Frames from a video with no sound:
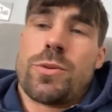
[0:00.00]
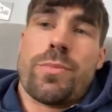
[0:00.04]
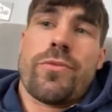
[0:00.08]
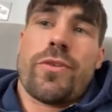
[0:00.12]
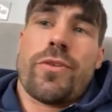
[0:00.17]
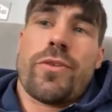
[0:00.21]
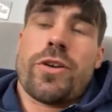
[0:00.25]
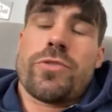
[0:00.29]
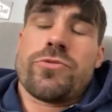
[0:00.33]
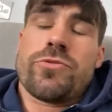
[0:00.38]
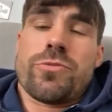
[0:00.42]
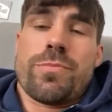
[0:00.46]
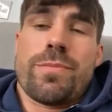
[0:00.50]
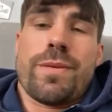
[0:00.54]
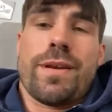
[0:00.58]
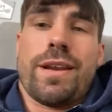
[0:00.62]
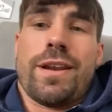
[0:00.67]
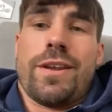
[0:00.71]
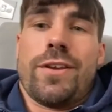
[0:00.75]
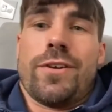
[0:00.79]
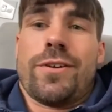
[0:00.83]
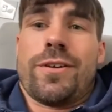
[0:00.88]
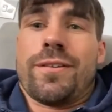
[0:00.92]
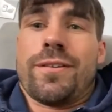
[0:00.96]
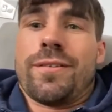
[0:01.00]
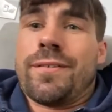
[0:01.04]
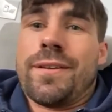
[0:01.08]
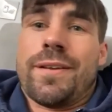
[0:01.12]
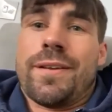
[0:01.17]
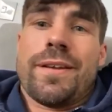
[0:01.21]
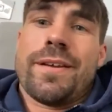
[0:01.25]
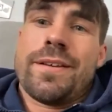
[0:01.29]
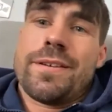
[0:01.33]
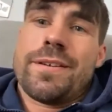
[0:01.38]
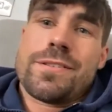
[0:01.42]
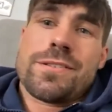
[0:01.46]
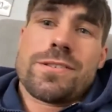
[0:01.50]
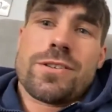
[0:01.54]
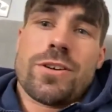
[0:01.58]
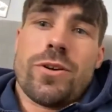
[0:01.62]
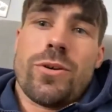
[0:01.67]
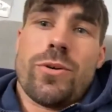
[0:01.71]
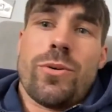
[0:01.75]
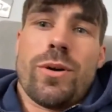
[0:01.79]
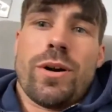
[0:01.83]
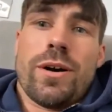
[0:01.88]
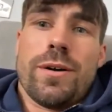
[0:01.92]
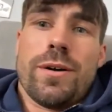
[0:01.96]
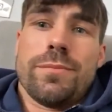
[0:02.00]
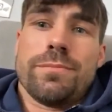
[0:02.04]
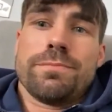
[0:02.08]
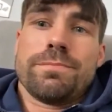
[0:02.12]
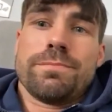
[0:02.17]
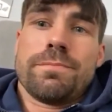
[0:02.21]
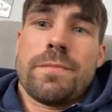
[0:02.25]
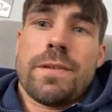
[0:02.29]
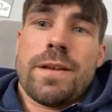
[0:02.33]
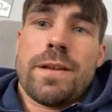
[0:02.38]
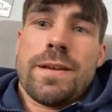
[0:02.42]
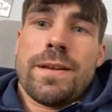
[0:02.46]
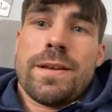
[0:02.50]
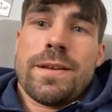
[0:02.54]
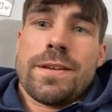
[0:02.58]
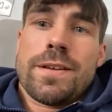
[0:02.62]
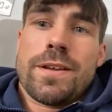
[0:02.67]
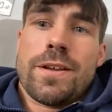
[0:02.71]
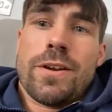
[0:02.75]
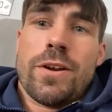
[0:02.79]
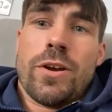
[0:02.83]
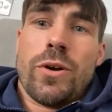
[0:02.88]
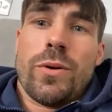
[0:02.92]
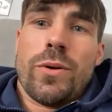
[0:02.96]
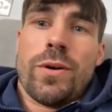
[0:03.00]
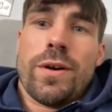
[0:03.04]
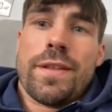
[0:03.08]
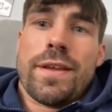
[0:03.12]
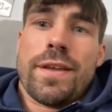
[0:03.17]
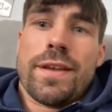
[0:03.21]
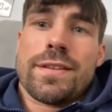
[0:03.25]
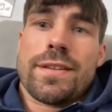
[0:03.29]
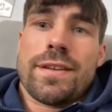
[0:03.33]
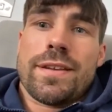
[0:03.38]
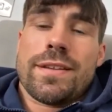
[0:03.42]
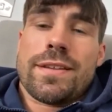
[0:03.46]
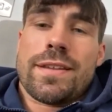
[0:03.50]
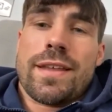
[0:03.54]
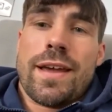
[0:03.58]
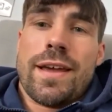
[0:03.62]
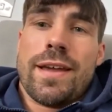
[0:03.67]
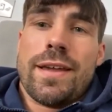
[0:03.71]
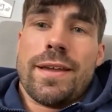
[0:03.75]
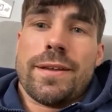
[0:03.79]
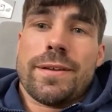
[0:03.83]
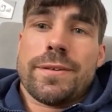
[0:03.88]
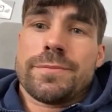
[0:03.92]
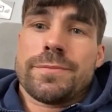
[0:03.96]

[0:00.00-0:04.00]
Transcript: of a hundred million. So um, you know, at the end of the day,